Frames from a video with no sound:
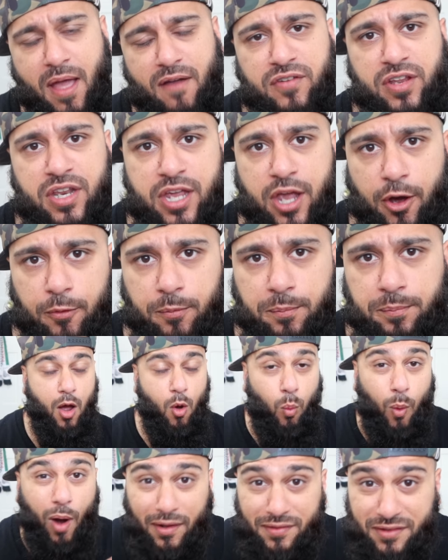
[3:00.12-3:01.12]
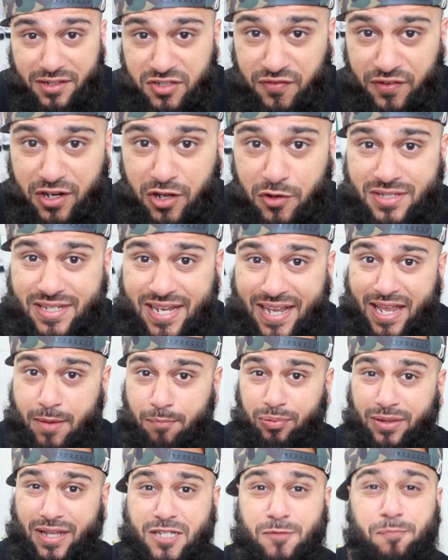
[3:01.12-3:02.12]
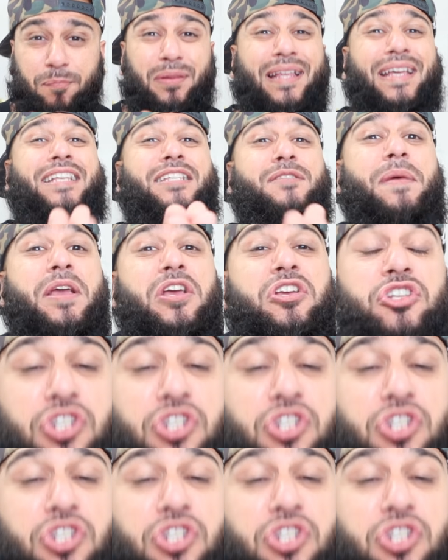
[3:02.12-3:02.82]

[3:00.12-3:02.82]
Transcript: that video. While this video is taking place, please make